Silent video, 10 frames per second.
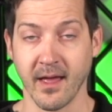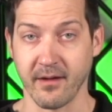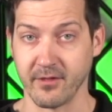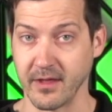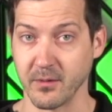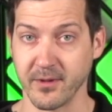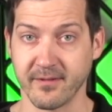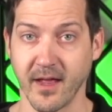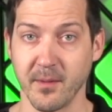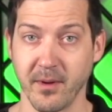Everything will be
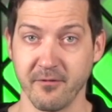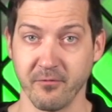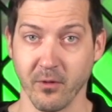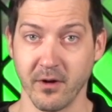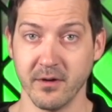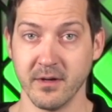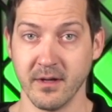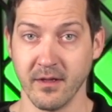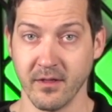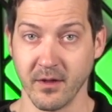set up by 4.
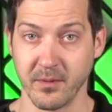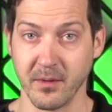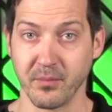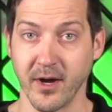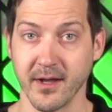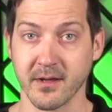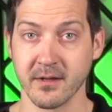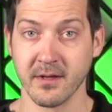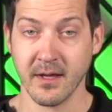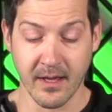There'll be a break.
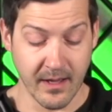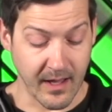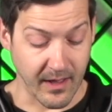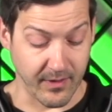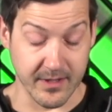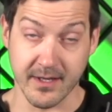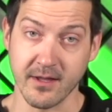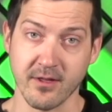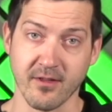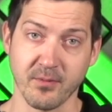And then
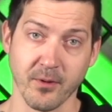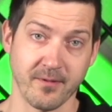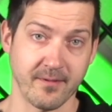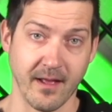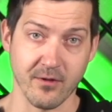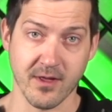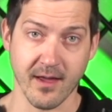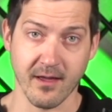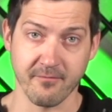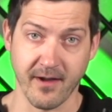DJ is supposed to sound
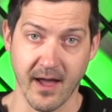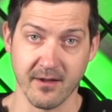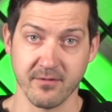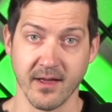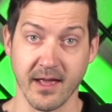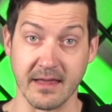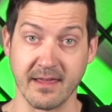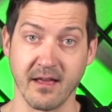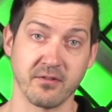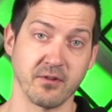check at 5, and
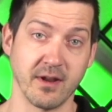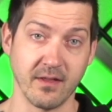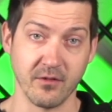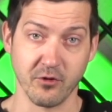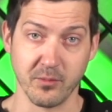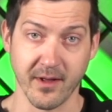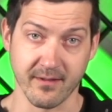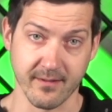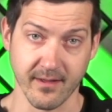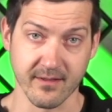guests are in the room at
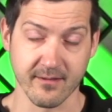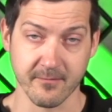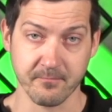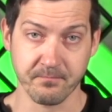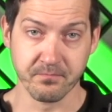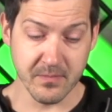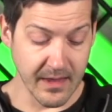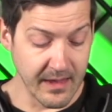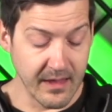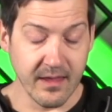6.
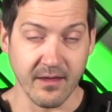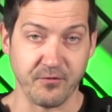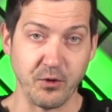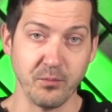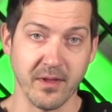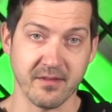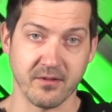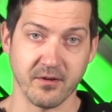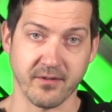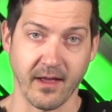If you miss
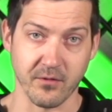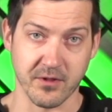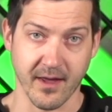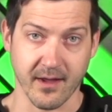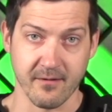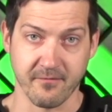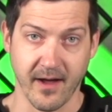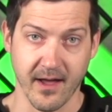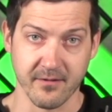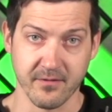your sound check at
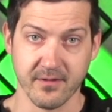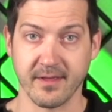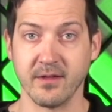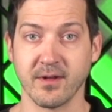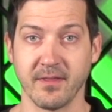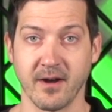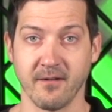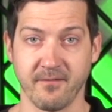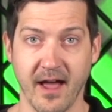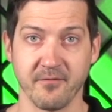5, say you get there
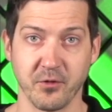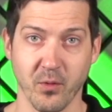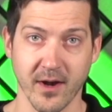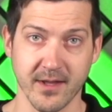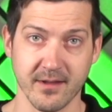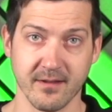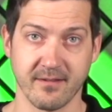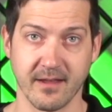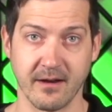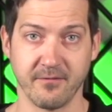at 5:20
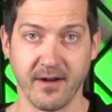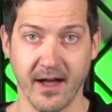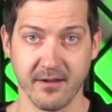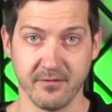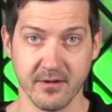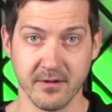instead of 5,